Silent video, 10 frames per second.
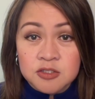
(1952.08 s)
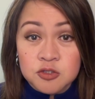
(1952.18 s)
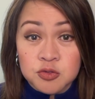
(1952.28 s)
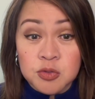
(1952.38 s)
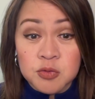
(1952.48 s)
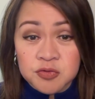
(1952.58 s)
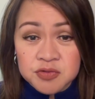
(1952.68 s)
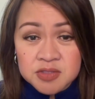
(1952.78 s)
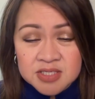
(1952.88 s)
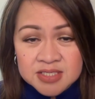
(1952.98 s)
truth
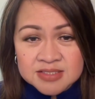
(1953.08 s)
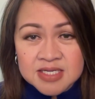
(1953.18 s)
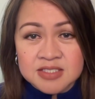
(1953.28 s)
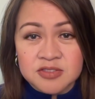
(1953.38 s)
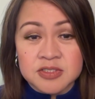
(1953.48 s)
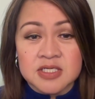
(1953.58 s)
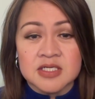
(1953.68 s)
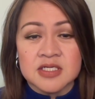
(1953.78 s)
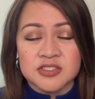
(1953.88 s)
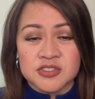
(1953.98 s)
has
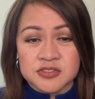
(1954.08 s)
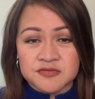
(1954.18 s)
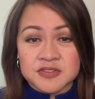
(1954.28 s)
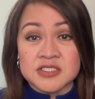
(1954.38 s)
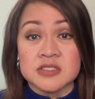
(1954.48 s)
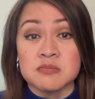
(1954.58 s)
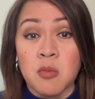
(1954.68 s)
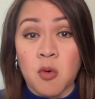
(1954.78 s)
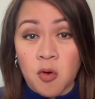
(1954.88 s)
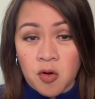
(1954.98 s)
actually surfaced
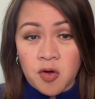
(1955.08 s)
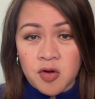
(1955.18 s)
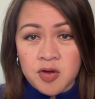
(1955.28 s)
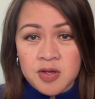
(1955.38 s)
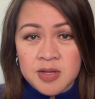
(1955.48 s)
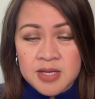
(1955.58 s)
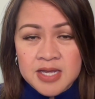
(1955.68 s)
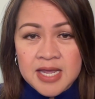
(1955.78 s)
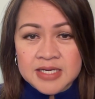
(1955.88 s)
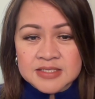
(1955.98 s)
more
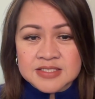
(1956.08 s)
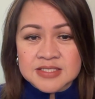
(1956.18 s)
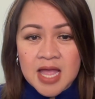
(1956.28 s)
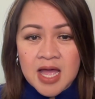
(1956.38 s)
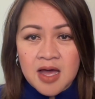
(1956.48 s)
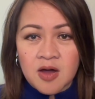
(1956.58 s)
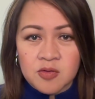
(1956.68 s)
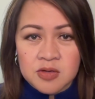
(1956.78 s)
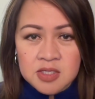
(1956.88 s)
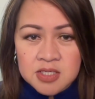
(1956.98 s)
and it's
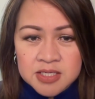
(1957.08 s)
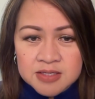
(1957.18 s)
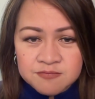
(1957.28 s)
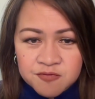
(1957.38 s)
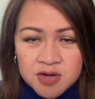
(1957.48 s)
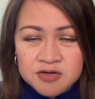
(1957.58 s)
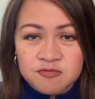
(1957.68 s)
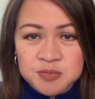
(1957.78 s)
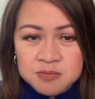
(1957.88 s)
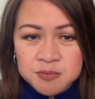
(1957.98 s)
now in front
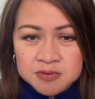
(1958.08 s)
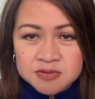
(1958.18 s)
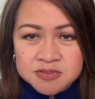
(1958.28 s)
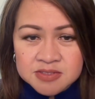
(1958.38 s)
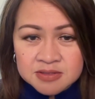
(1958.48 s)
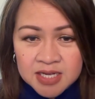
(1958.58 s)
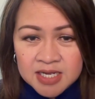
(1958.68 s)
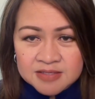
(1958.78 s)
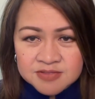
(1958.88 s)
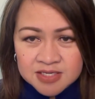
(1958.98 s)
of people's
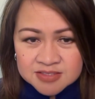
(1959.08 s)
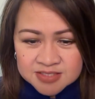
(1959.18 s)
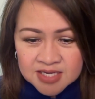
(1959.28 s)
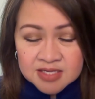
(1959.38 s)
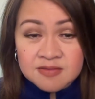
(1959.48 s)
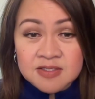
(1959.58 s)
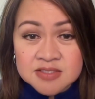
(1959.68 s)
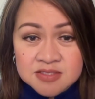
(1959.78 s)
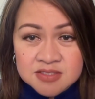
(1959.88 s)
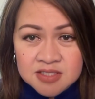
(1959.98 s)
lives, like saying,
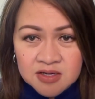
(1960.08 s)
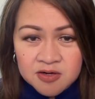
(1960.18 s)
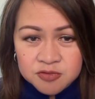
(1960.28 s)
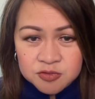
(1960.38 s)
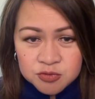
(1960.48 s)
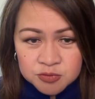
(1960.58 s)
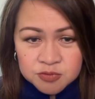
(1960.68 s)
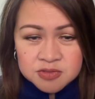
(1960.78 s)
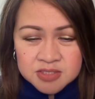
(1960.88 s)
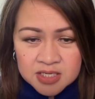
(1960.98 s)
This are the
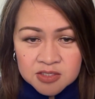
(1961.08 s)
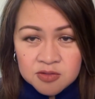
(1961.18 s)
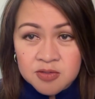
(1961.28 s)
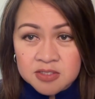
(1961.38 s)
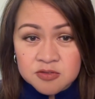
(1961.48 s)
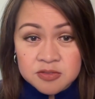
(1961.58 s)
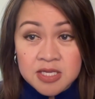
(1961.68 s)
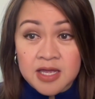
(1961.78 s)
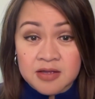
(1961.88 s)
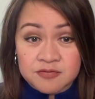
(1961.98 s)
truths that you actually
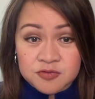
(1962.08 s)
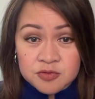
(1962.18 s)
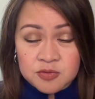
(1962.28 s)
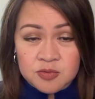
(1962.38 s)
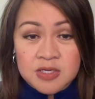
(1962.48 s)
have to